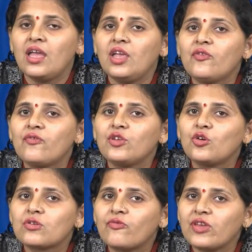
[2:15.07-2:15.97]
If
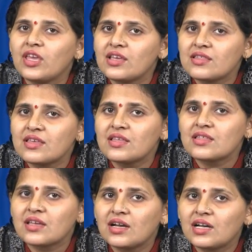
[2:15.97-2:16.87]
your face
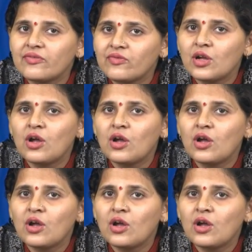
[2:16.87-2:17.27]
is curved